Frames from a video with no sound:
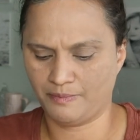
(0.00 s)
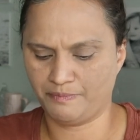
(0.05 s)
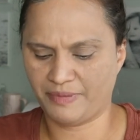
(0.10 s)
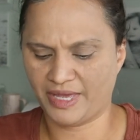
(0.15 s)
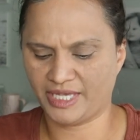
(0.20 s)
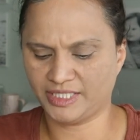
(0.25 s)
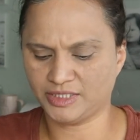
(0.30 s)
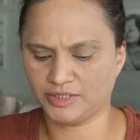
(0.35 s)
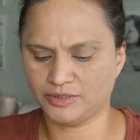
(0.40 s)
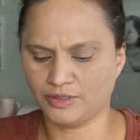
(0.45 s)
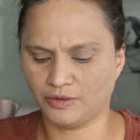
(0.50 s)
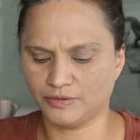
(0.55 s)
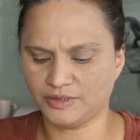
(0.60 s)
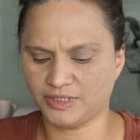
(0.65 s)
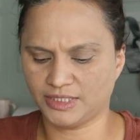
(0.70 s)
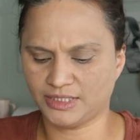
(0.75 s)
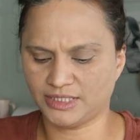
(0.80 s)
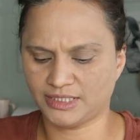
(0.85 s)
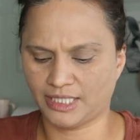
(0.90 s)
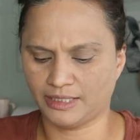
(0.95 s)
Base
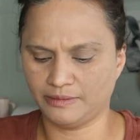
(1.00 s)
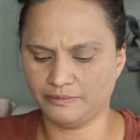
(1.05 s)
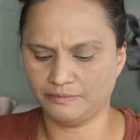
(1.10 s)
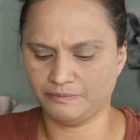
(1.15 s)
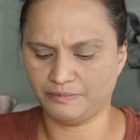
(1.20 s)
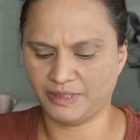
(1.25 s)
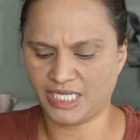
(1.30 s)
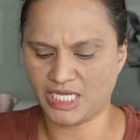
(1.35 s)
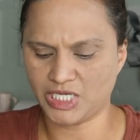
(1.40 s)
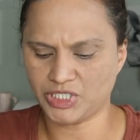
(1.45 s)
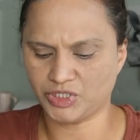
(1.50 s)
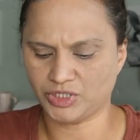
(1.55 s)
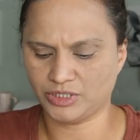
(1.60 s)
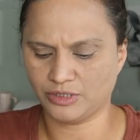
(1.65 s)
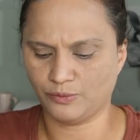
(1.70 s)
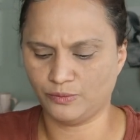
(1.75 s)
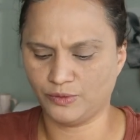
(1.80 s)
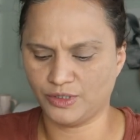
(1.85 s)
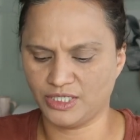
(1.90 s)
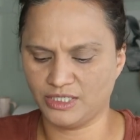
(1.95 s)
notes is sun, bleach,
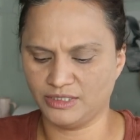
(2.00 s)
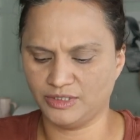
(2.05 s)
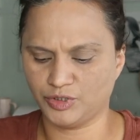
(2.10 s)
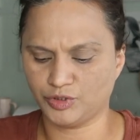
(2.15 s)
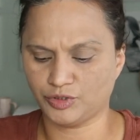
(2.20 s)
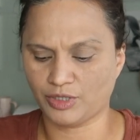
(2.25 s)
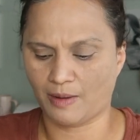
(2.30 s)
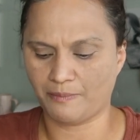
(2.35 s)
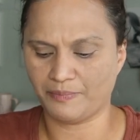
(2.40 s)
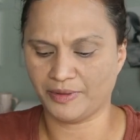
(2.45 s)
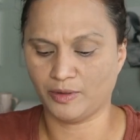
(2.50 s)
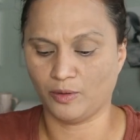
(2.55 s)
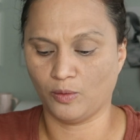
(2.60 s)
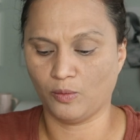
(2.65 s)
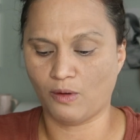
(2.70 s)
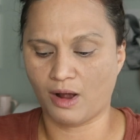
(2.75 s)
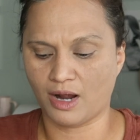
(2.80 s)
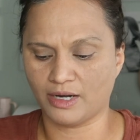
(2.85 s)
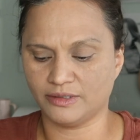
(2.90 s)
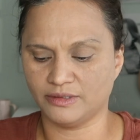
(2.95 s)
woods, tropical
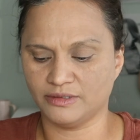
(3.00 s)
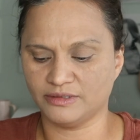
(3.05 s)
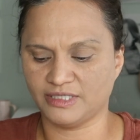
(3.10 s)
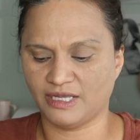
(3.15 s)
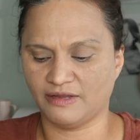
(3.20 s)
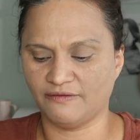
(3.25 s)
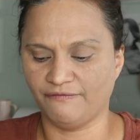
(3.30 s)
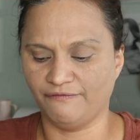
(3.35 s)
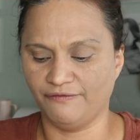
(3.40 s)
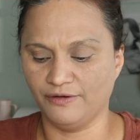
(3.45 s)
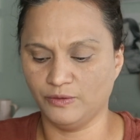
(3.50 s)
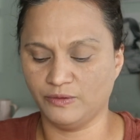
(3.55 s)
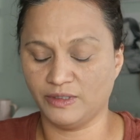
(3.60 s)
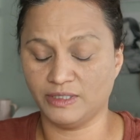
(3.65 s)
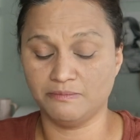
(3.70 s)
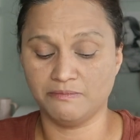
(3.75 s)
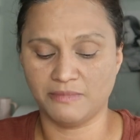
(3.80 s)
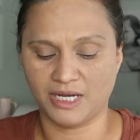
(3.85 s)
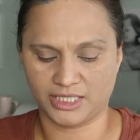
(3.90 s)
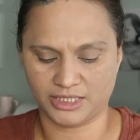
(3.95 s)
waters, and
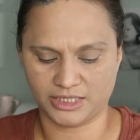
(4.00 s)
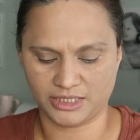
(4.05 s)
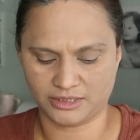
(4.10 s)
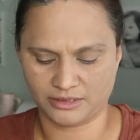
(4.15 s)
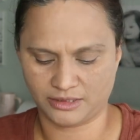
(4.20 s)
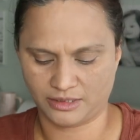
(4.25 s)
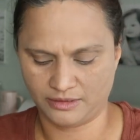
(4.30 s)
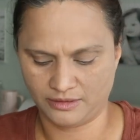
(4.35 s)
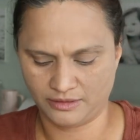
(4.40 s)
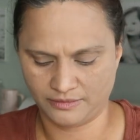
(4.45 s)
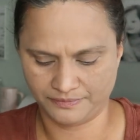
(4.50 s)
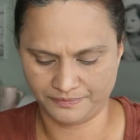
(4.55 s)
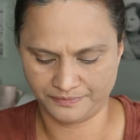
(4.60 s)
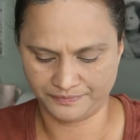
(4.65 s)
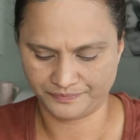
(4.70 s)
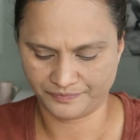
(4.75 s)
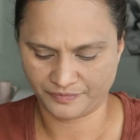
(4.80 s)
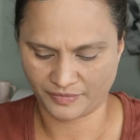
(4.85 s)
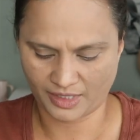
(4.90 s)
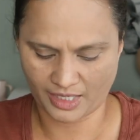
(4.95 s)
fluid musk.
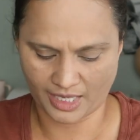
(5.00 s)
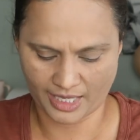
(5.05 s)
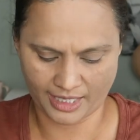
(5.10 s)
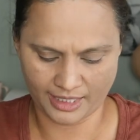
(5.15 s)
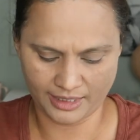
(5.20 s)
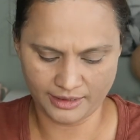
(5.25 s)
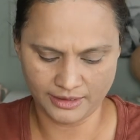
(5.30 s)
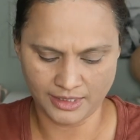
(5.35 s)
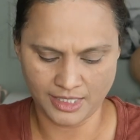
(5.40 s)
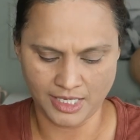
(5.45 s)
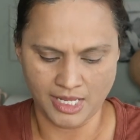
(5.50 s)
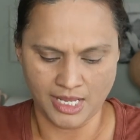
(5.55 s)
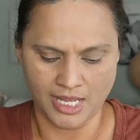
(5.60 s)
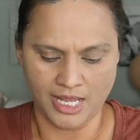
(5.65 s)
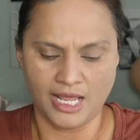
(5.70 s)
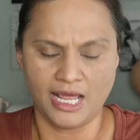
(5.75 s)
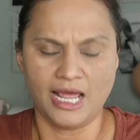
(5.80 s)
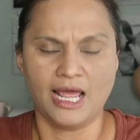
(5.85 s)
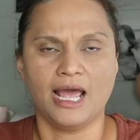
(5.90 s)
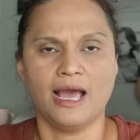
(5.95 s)
Okay?
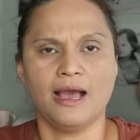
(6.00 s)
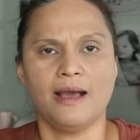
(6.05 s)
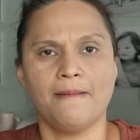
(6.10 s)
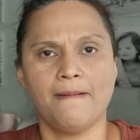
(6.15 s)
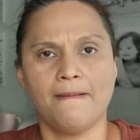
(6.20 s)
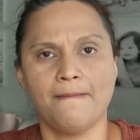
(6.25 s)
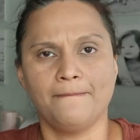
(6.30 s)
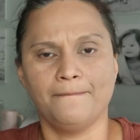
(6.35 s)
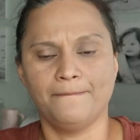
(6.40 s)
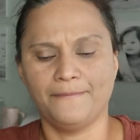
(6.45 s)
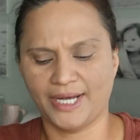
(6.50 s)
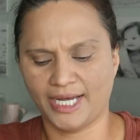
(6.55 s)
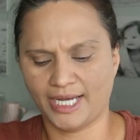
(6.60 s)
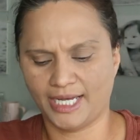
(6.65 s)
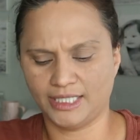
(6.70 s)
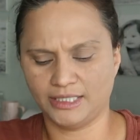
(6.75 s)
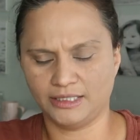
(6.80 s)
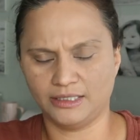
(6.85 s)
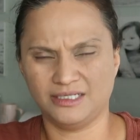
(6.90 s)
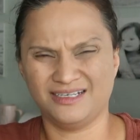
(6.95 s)

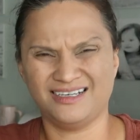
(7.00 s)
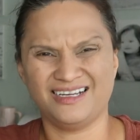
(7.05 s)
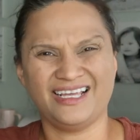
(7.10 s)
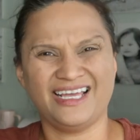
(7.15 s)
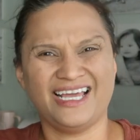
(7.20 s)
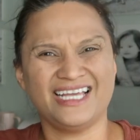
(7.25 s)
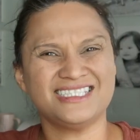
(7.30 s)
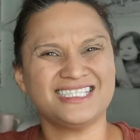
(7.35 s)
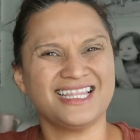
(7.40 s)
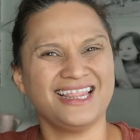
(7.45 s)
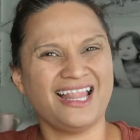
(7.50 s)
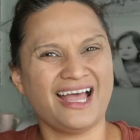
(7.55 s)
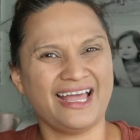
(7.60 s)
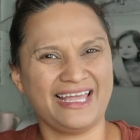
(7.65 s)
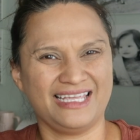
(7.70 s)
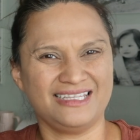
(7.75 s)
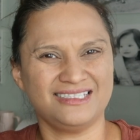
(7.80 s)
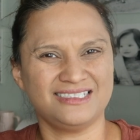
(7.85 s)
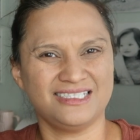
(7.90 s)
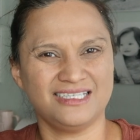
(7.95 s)
But it's
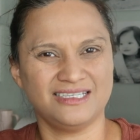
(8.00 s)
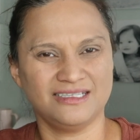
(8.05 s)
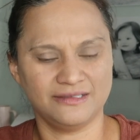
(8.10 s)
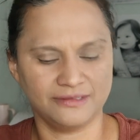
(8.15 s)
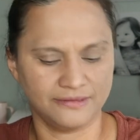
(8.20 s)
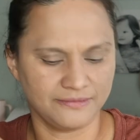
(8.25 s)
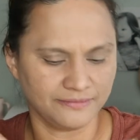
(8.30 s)
light.